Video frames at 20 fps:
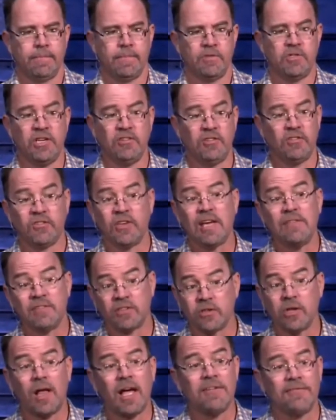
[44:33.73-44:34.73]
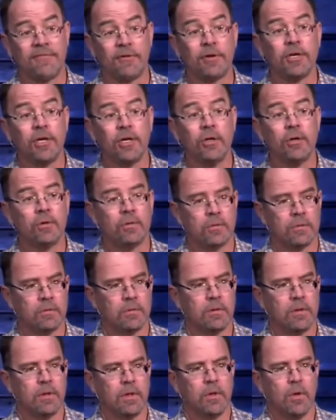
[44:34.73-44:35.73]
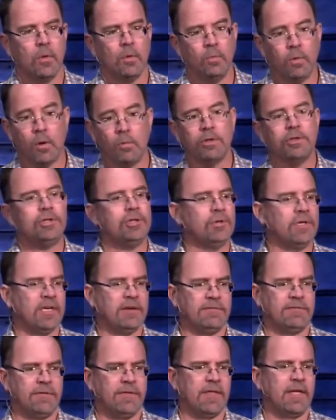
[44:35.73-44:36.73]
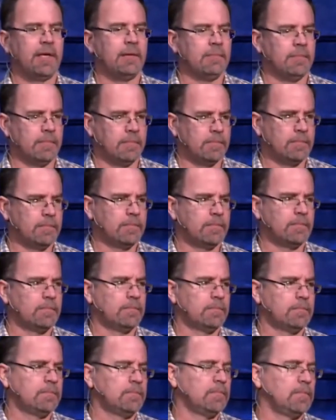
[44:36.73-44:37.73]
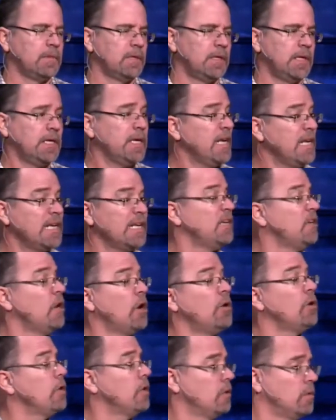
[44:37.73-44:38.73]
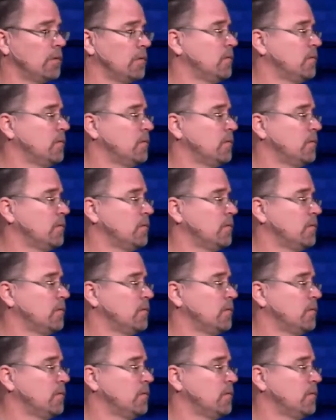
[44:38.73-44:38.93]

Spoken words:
Jesus gave His life for you. What would you give for them? And He didn't know you.